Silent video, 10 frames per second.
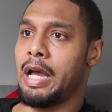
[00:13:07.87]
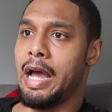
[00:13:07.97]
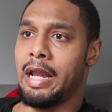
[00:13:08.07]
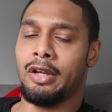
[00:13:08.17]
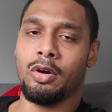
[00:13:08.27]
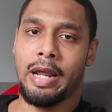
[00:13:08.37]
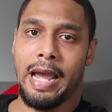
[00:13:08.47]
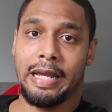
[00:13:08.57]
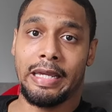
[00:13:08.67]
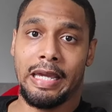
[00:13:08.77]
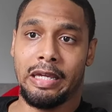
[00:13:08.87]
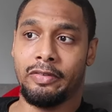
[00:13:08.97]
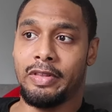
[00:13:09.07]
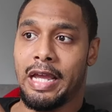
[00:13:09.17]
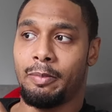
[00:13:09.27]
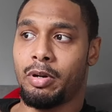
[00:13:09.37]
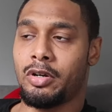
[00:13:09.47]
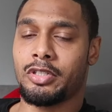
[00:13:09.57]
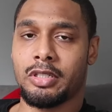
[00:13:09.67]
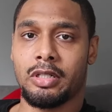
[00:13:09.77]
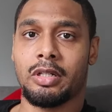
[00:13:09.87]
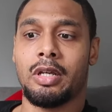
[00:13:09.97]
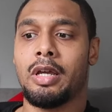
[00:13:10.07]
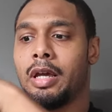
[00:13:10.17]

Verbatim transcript: that person